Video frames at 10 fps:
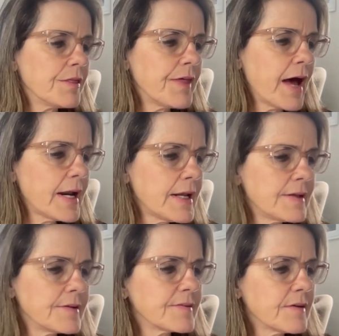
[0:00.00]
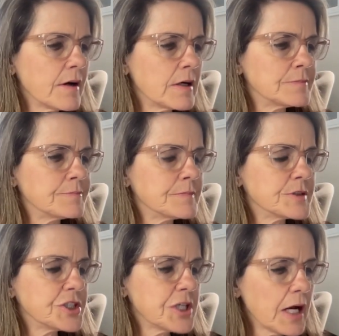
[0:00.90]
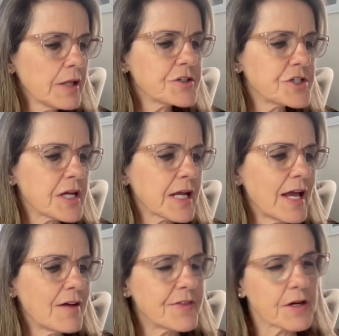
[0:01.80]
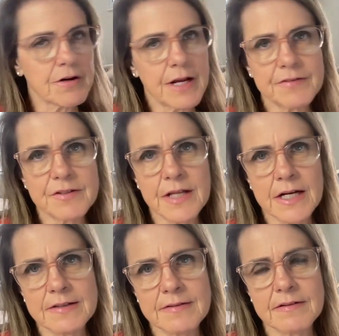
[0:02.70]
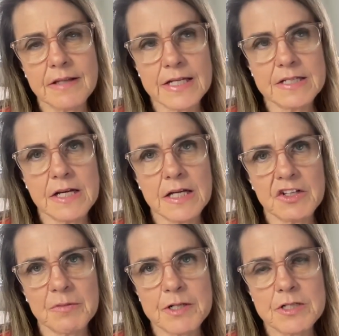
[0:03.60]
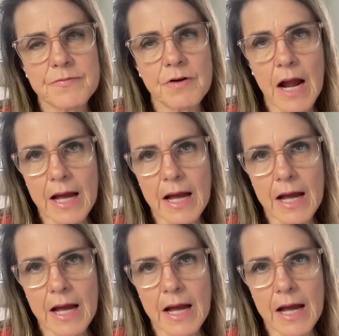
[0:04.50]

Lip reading: that is challenging if they're announcing that at this late date, especially for